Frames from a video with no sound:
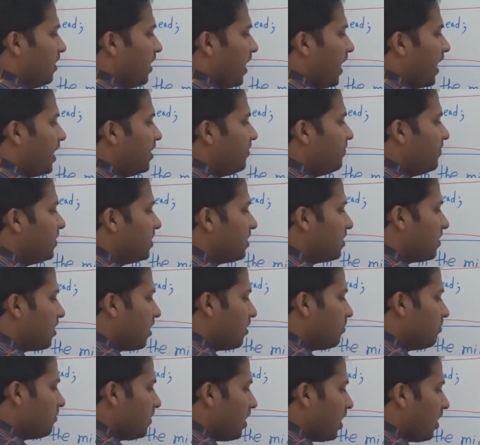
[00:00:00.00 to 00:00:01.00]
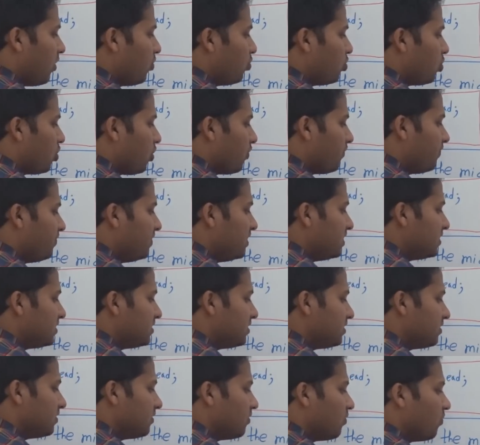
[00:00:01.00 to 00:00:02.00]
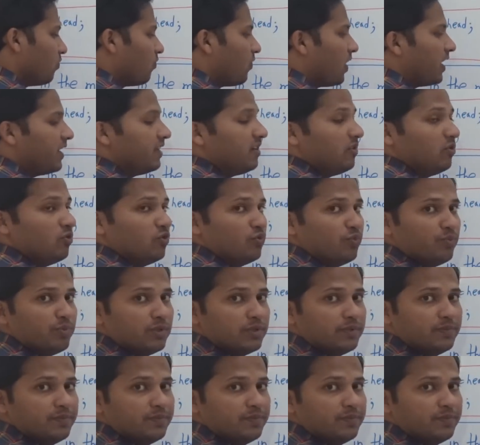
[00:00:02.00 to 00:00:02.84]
and we come out of this while loop.